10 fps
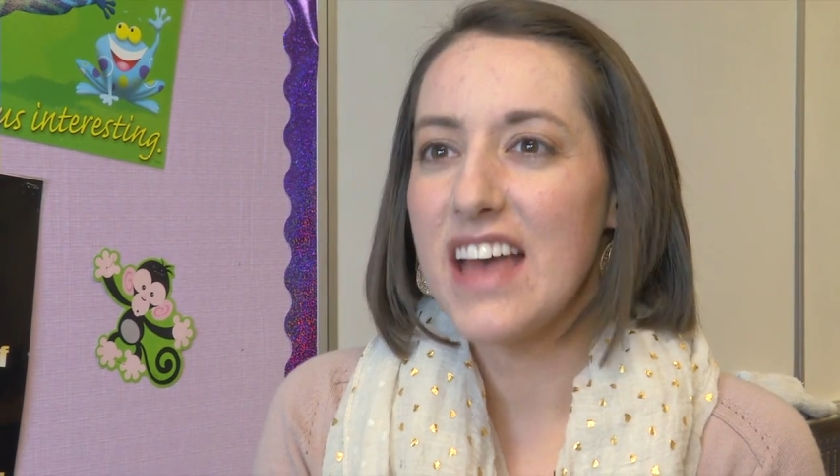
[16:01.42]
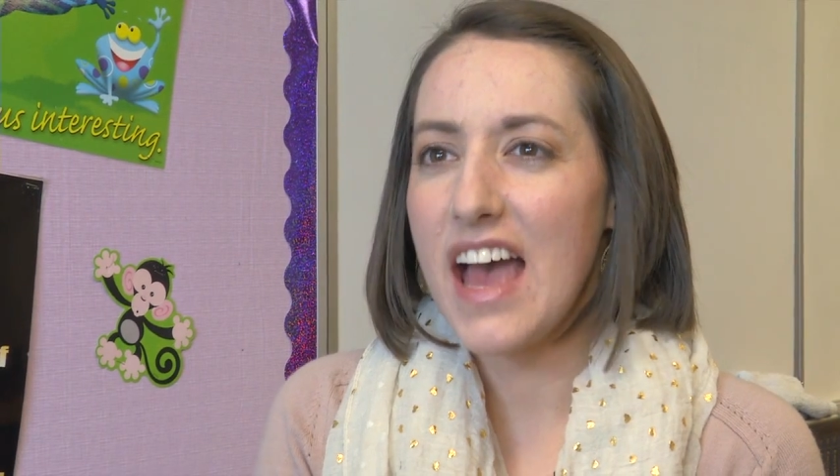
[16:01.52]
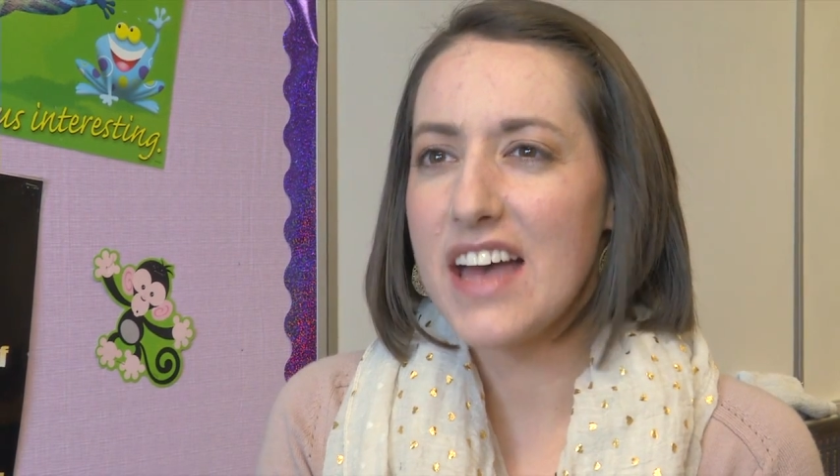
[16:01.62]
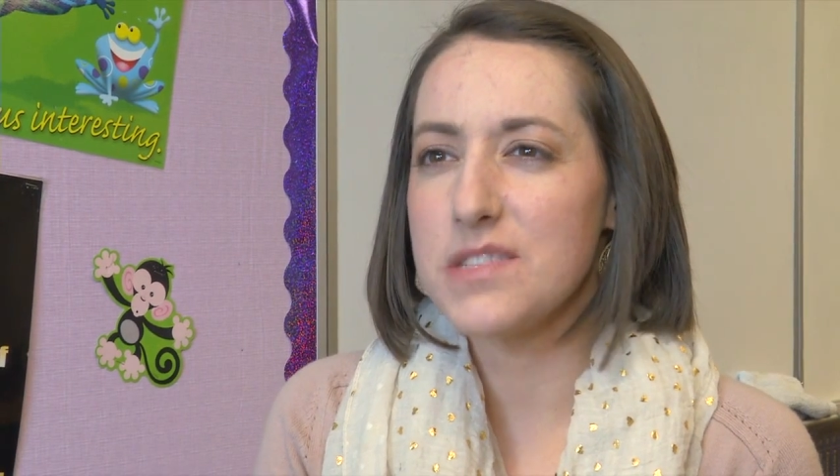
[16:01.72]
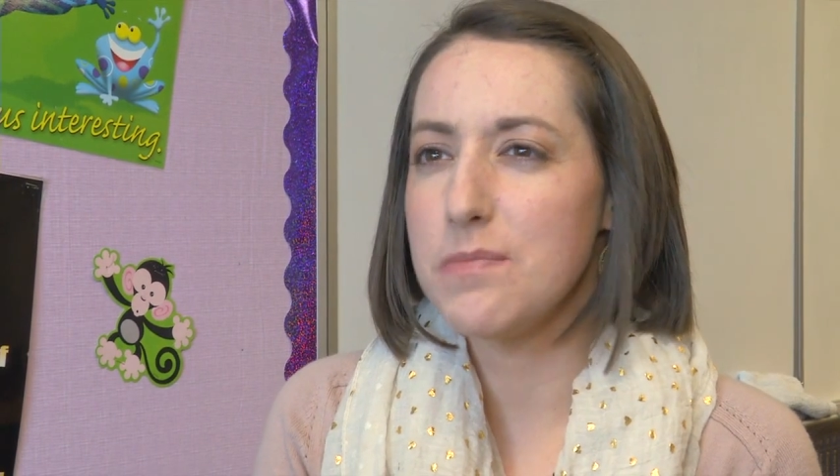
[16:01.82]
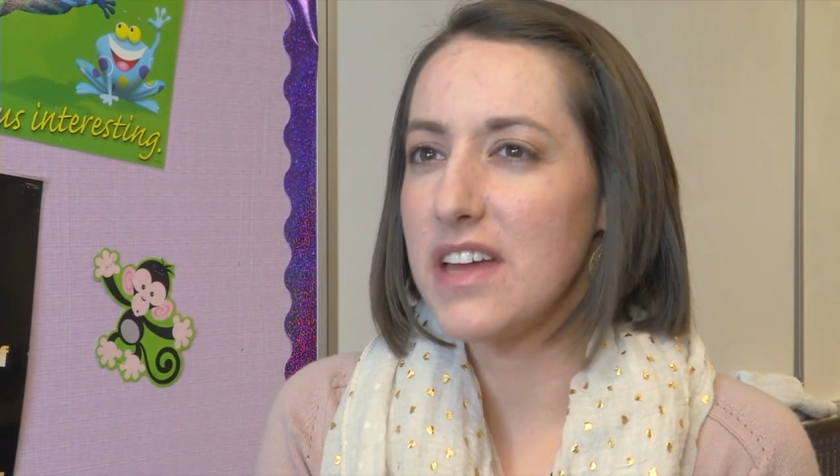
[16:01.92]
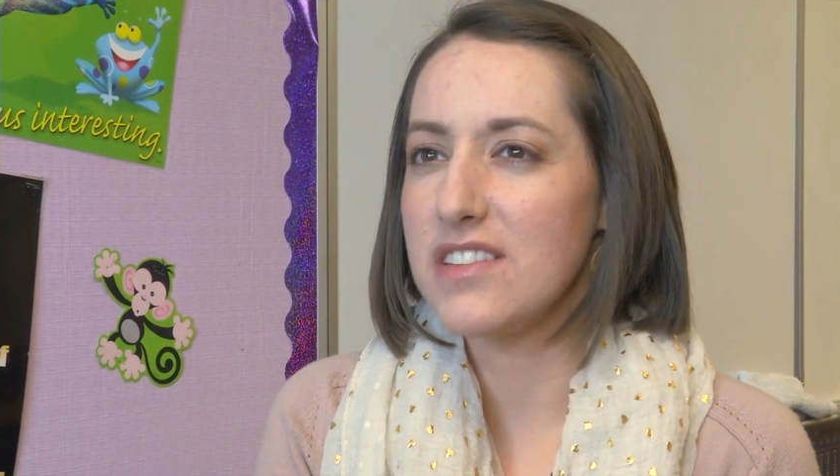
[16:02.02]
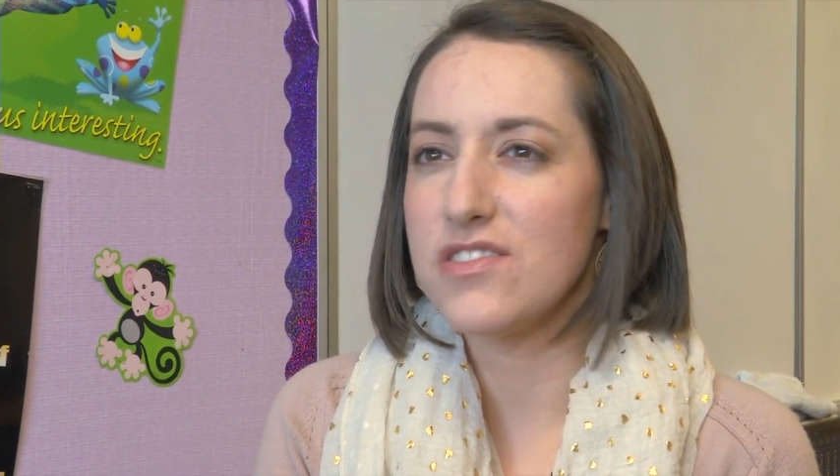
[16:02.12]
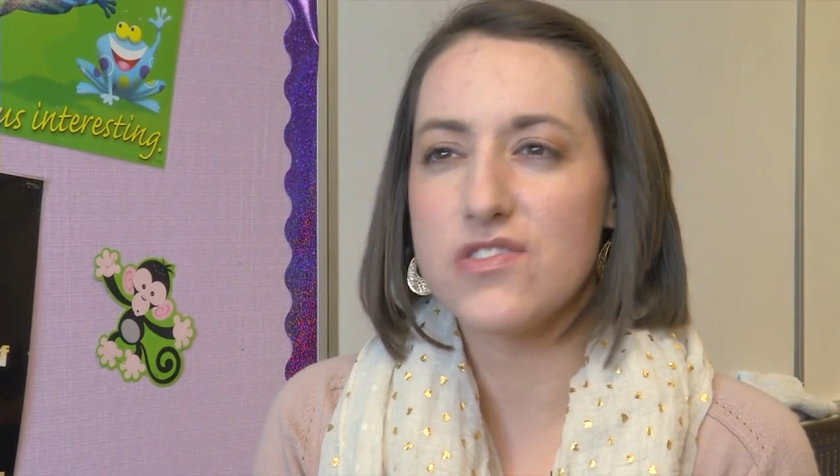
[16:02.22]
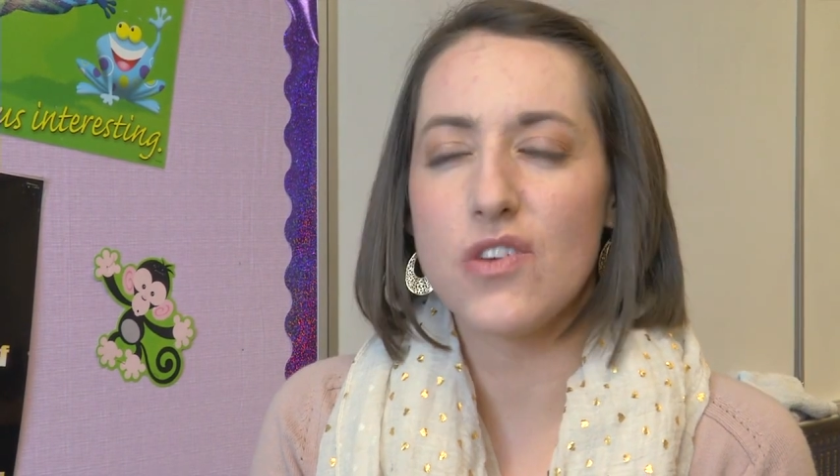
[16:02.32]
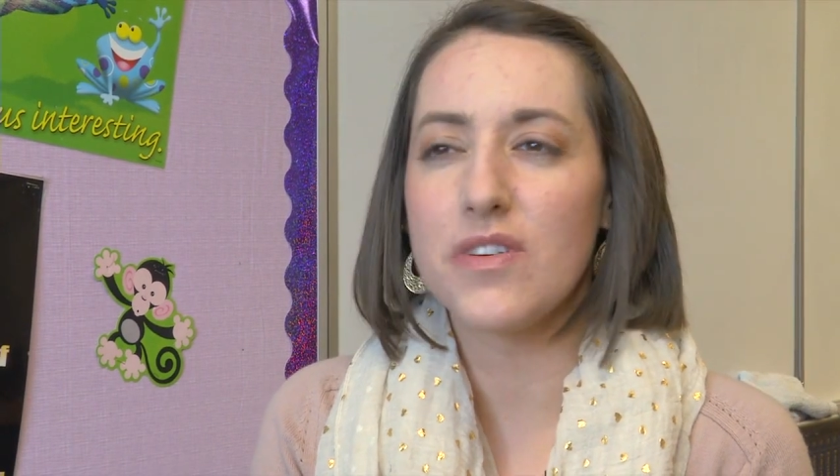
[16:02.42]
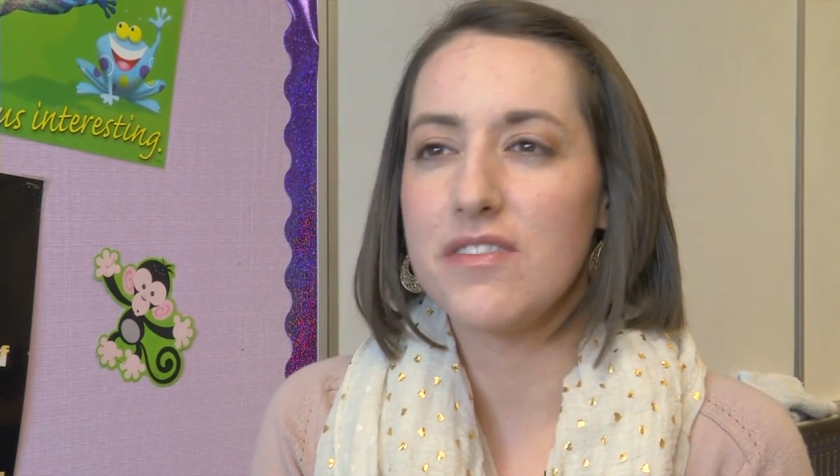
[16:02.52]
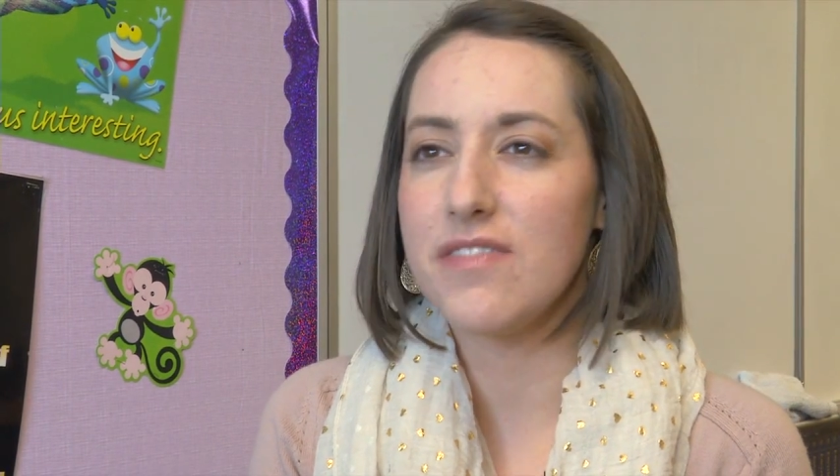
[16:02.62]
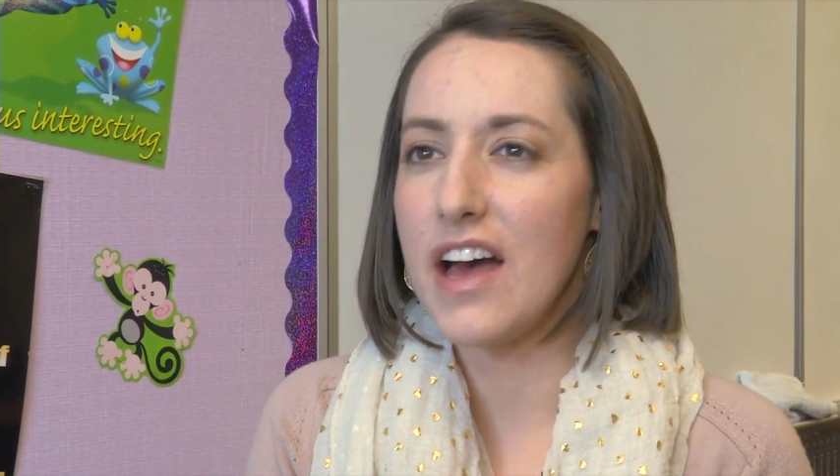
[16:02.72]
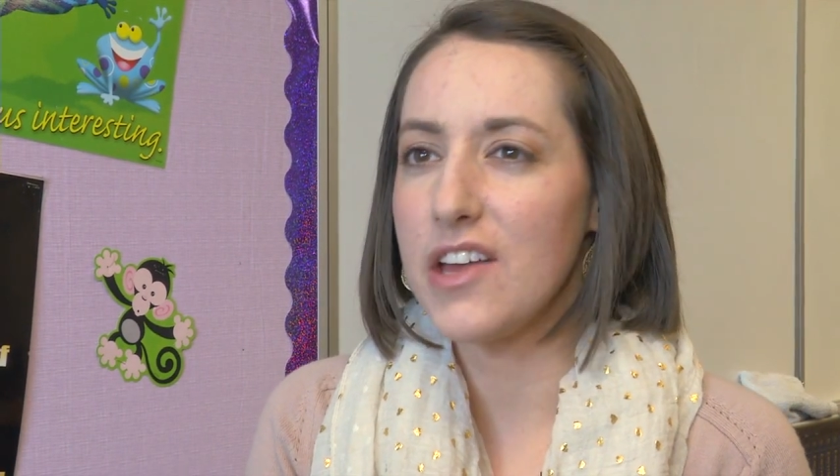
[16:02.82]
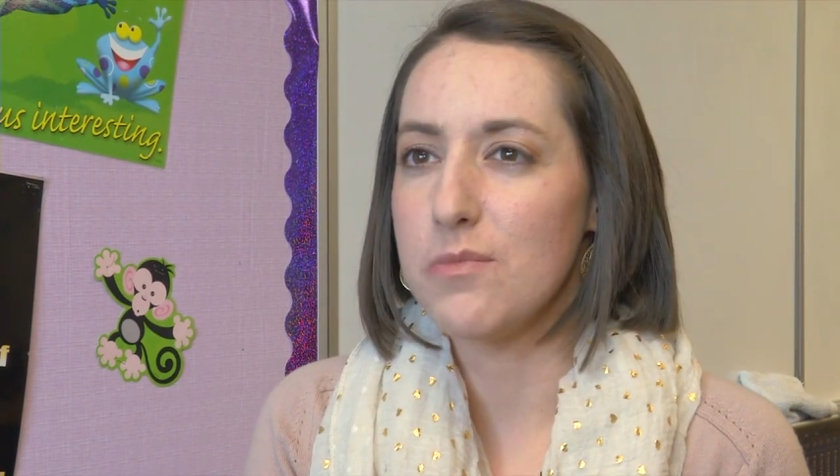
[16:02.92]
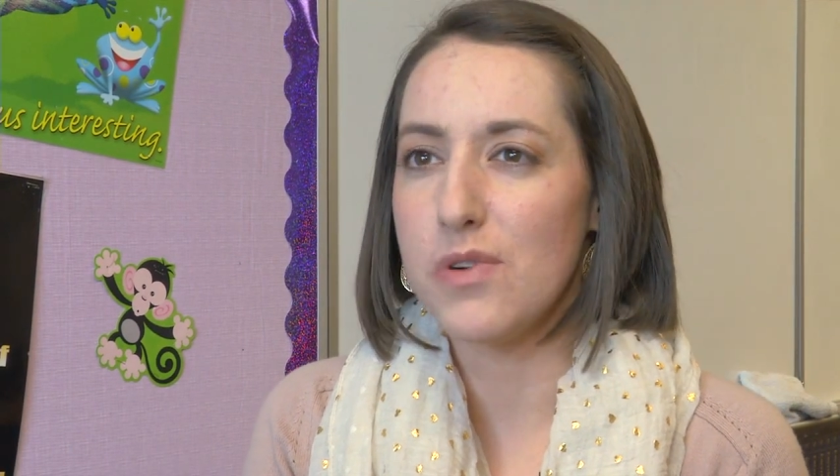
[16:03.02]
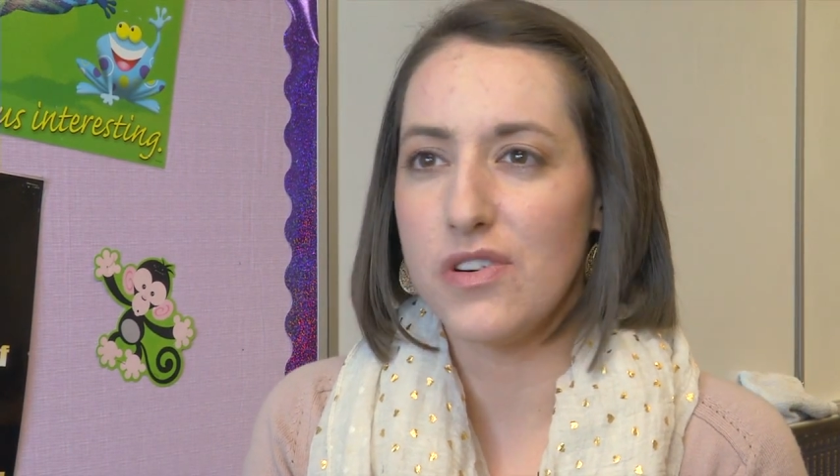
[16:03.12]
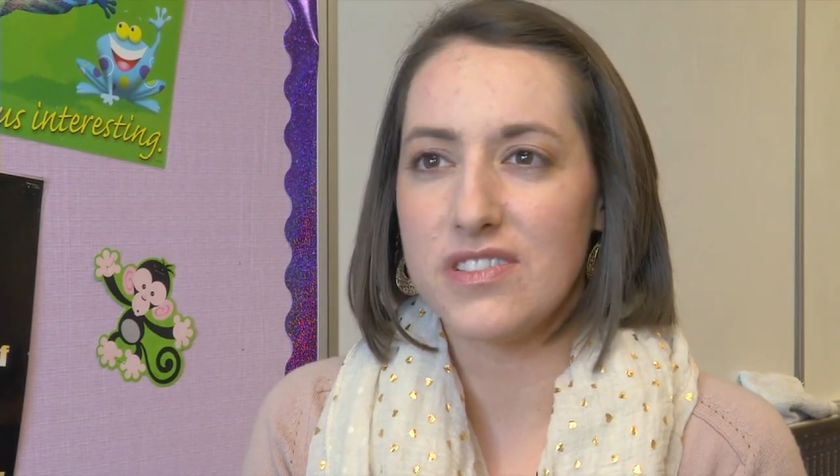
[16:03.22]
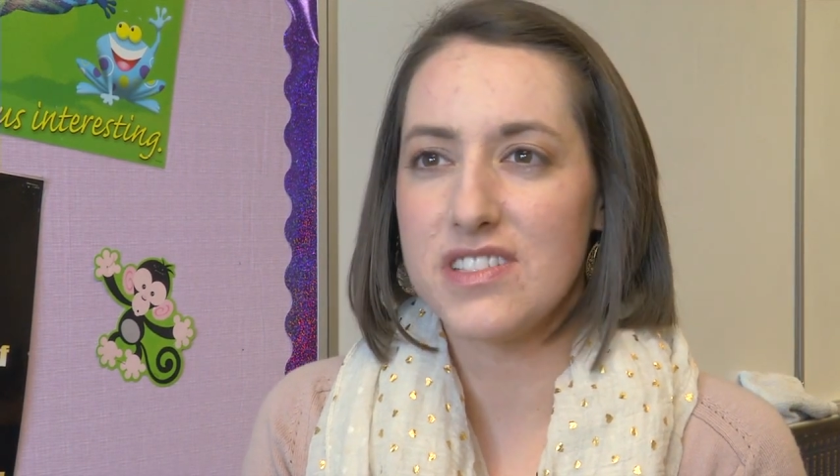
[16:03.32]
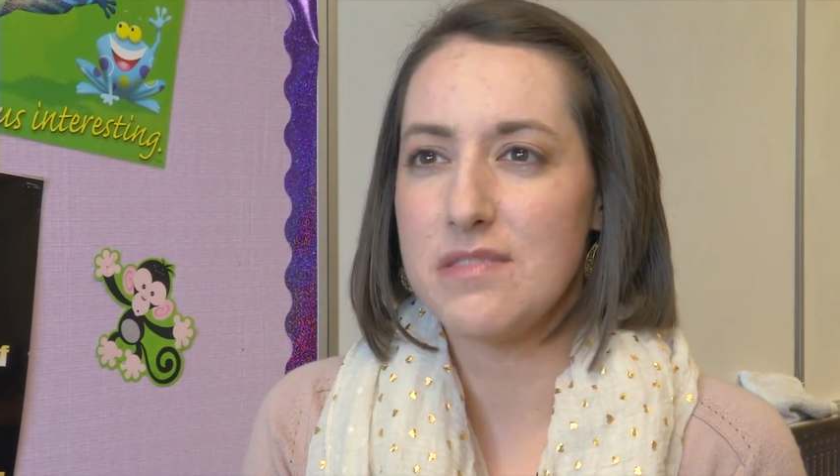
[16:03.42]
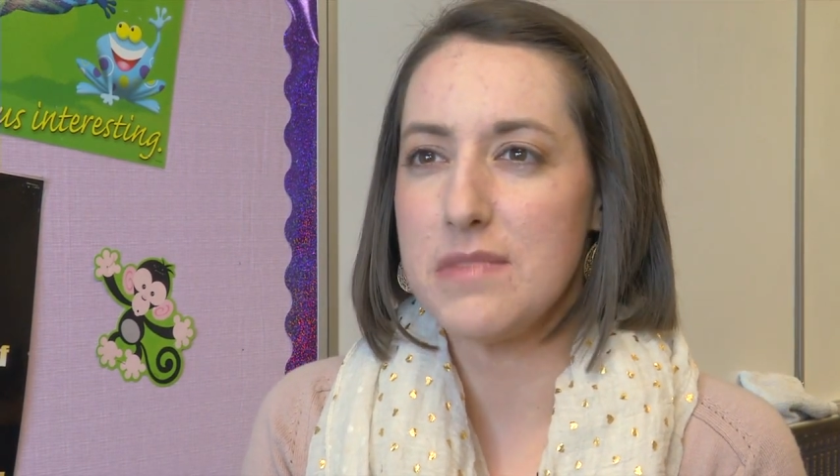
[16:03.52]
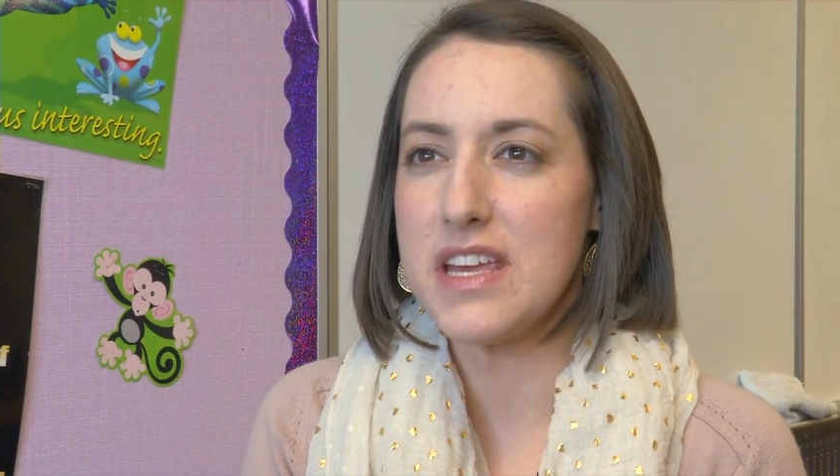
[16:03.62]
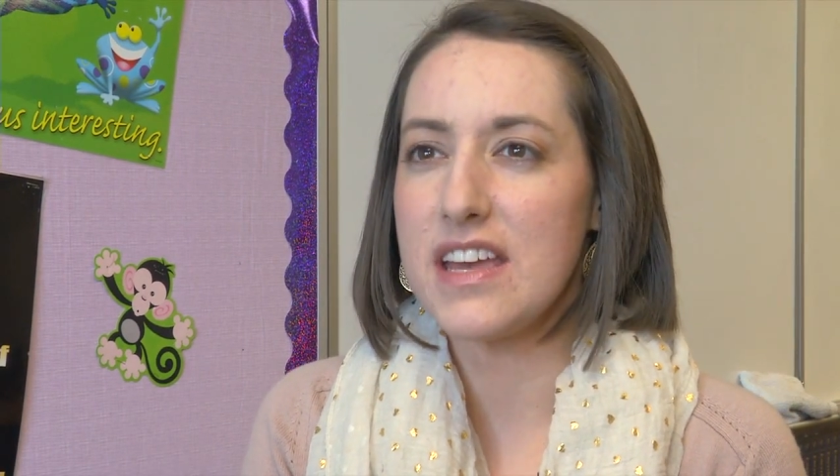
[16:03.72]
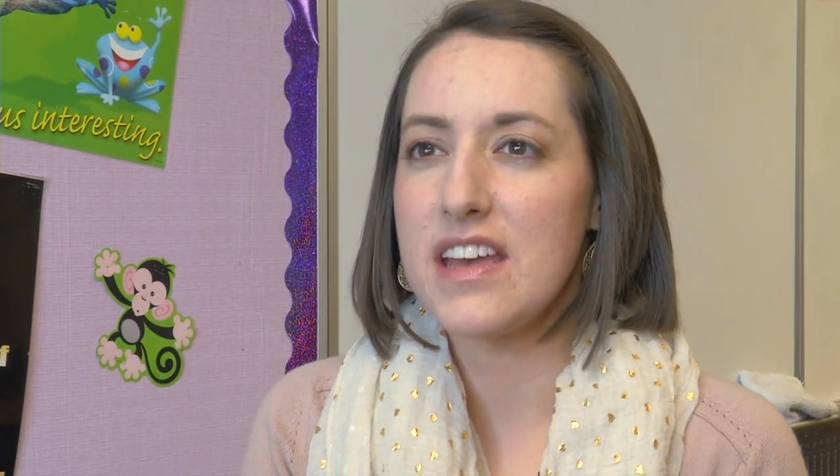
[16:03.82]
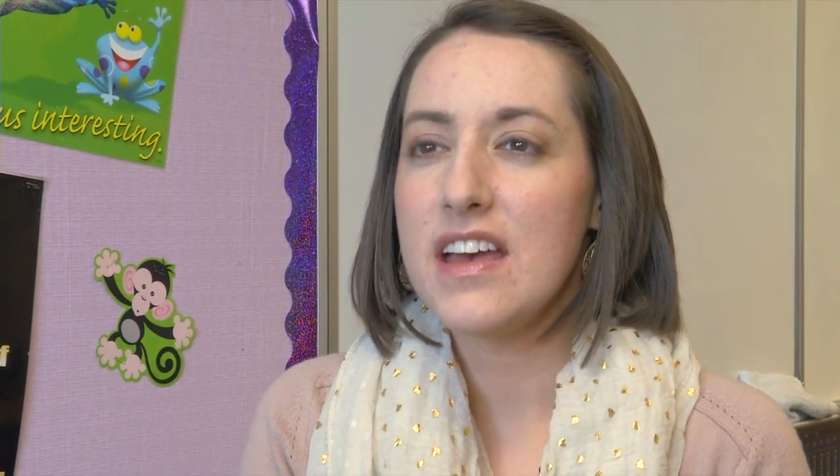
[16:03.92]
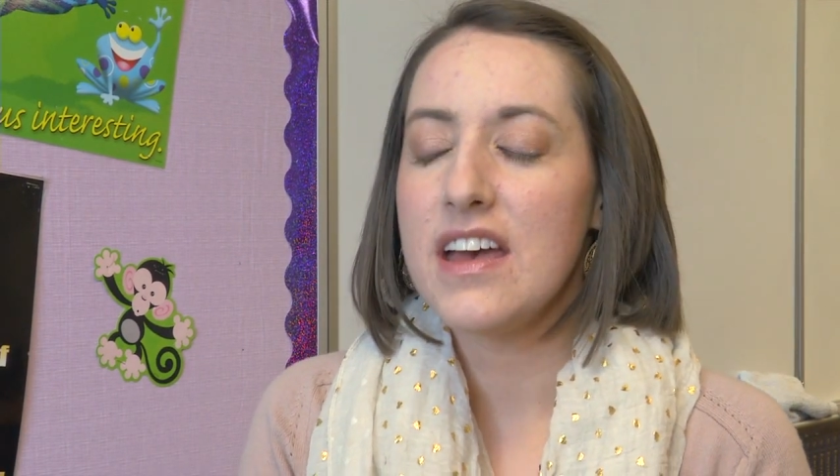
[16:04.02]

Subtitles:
has been so invaluable to me.